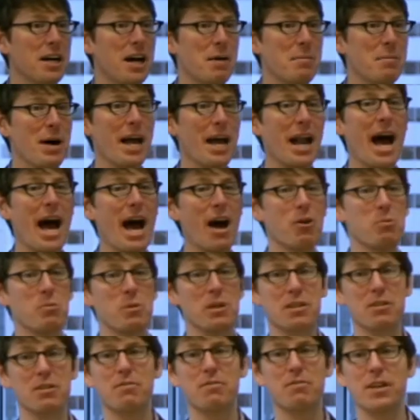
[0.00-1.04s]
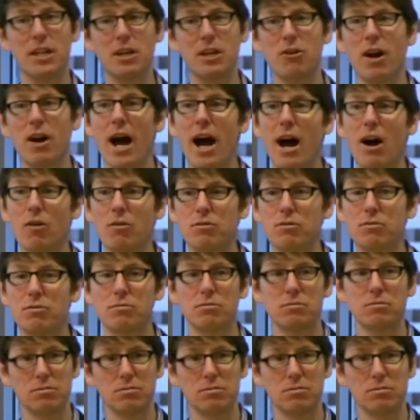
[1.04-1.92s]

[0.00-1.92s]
about how do we to figure out